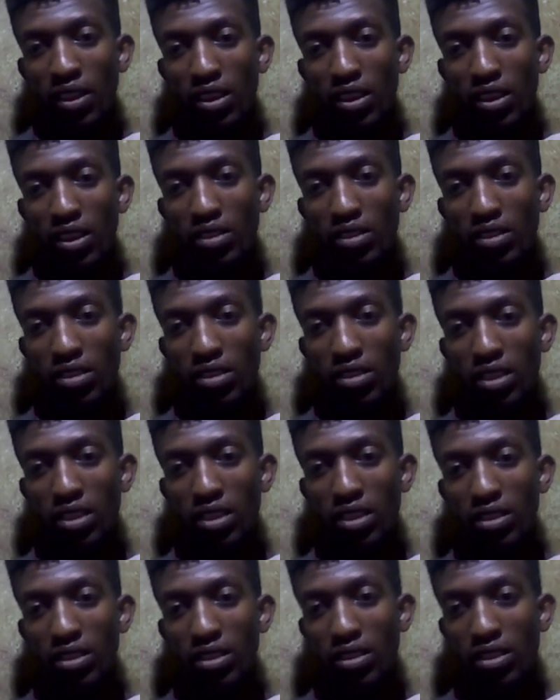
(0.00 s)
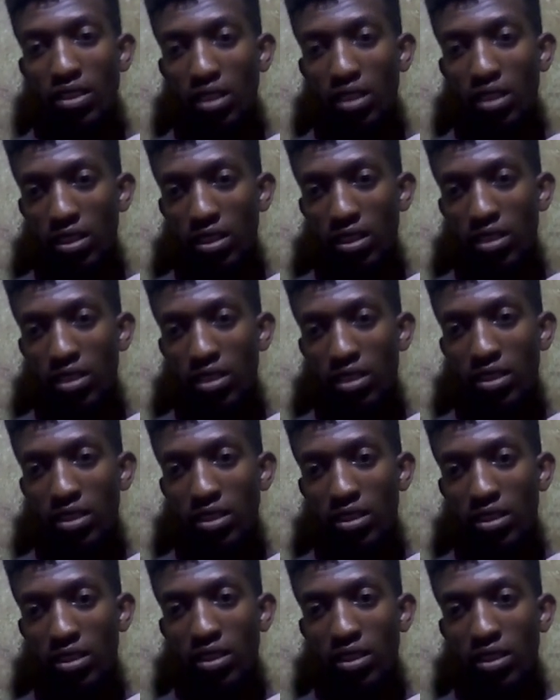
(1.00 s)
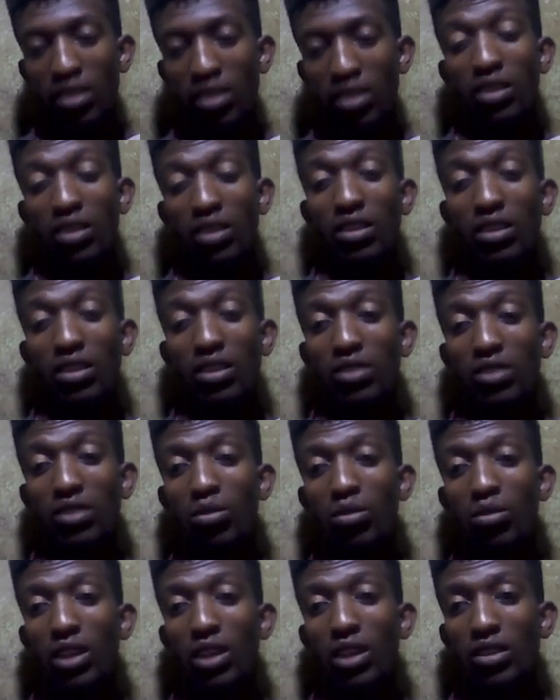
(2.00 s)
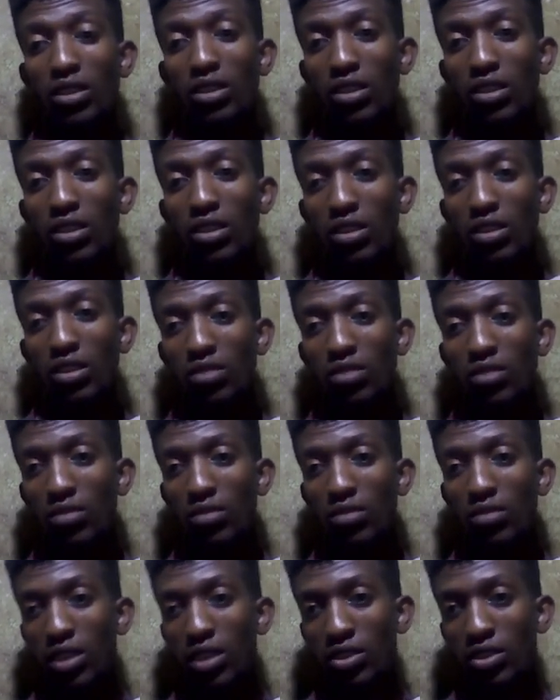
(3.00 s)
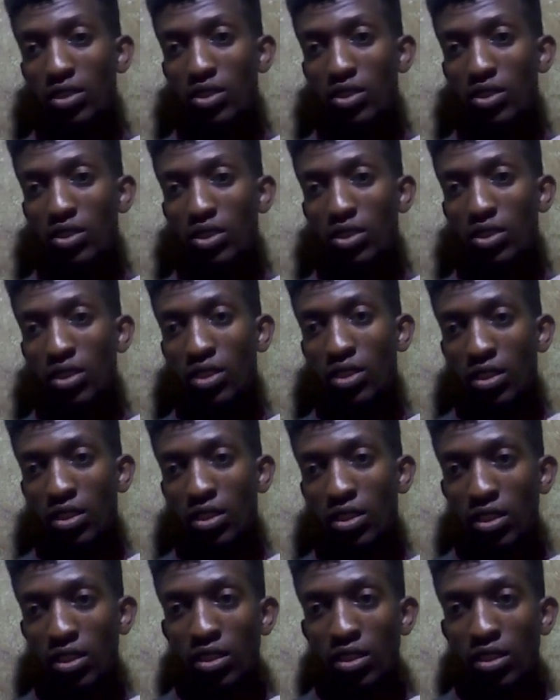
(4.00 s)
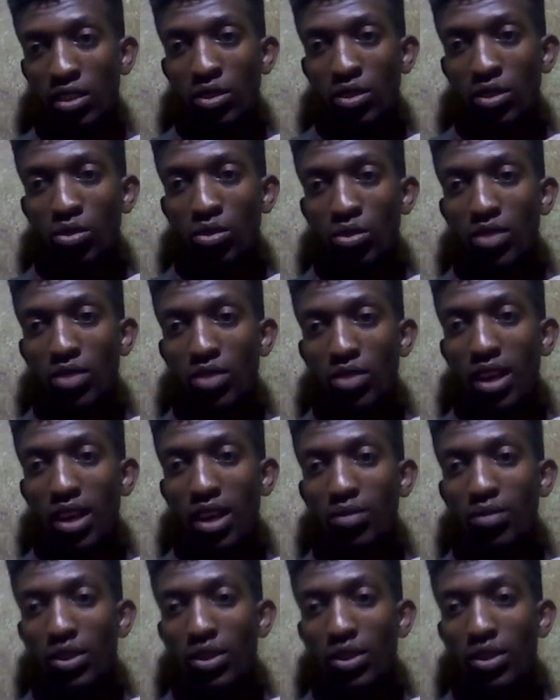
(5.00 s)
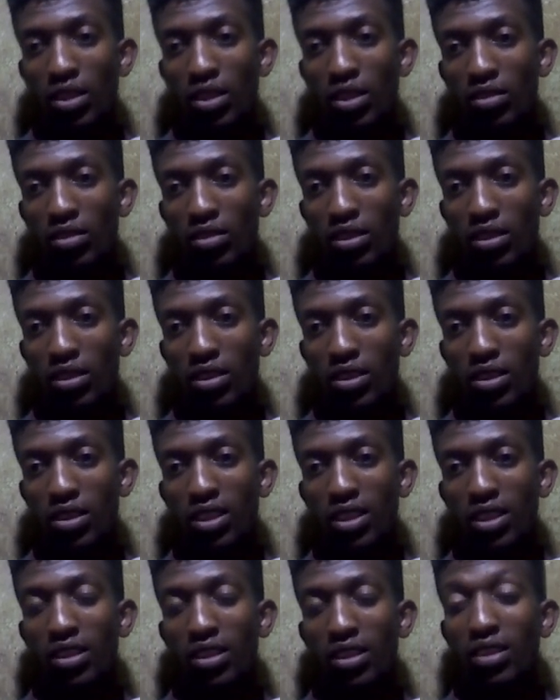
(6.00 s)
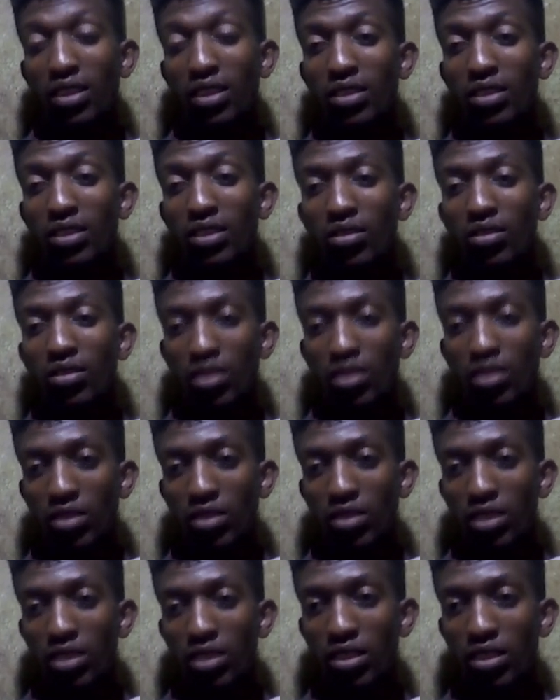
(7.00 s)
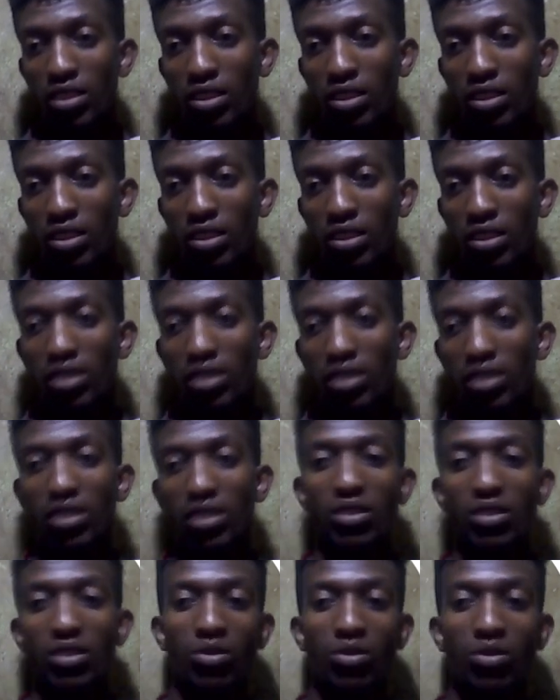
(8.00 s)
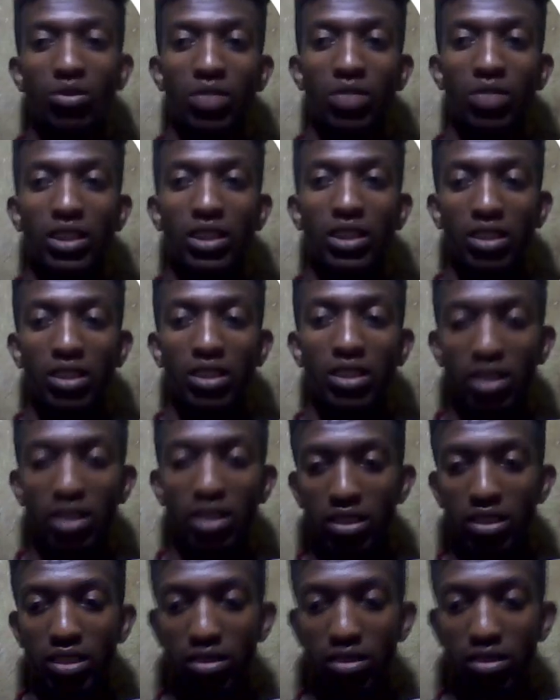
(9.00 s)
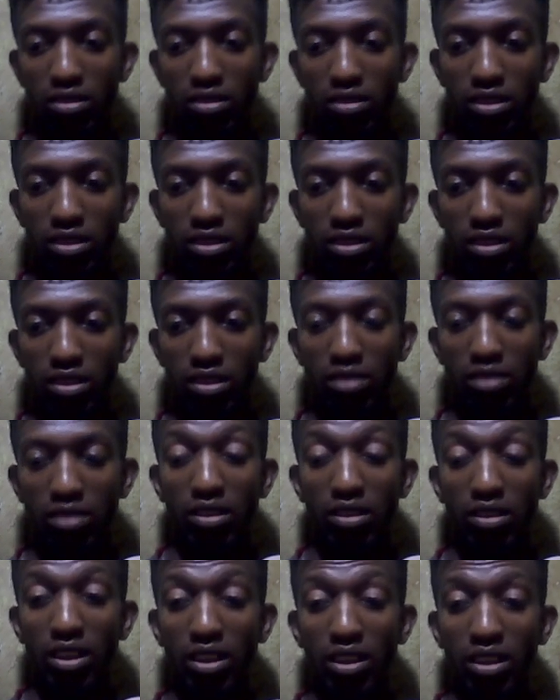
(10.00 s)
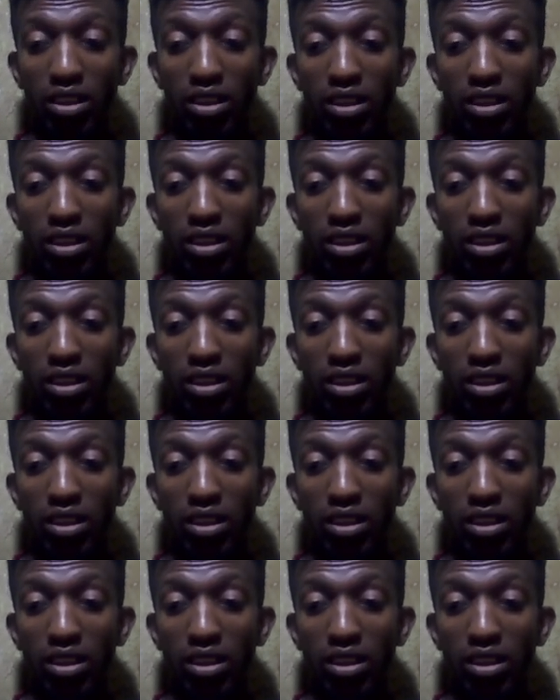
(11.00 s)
and you sell this thing, and you buy this thing smashed to the upside. You sell that thing, you sell that thing, and you buy that thing, as you can see it. Okay,